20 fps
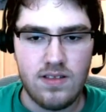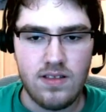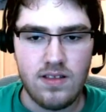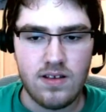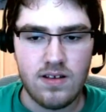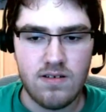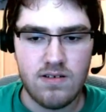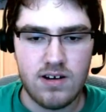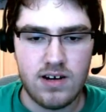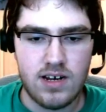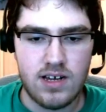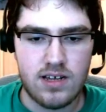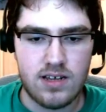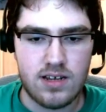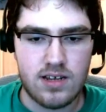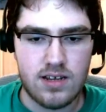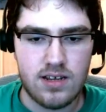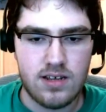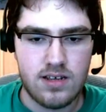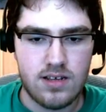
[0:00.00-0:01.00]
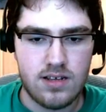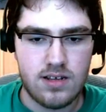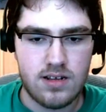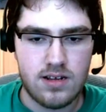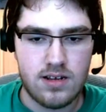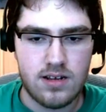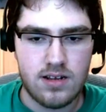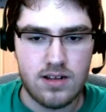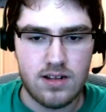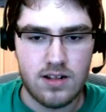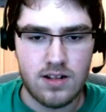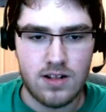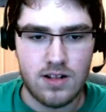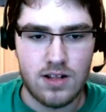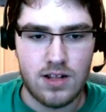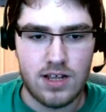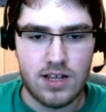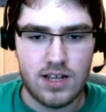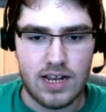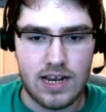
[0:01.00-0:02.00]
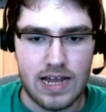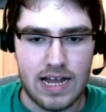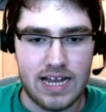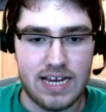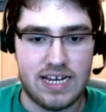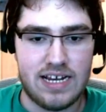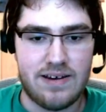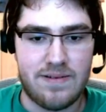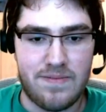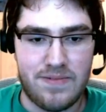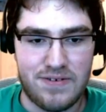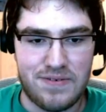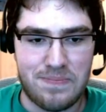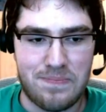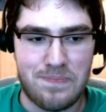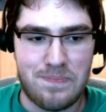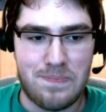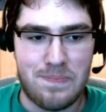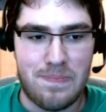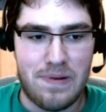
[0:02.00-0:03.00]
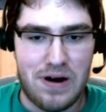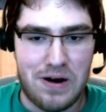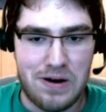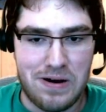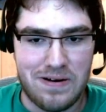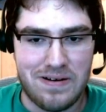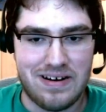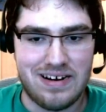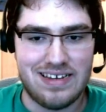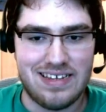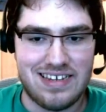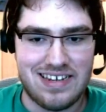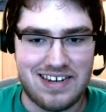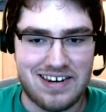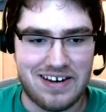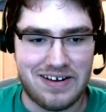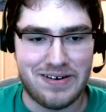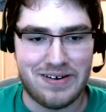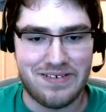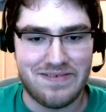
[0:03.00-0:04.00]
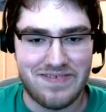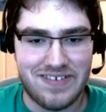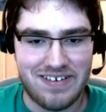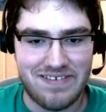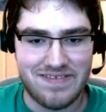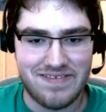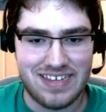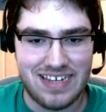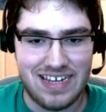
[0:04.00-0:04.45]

What is this? That's the most boring store I've ever seen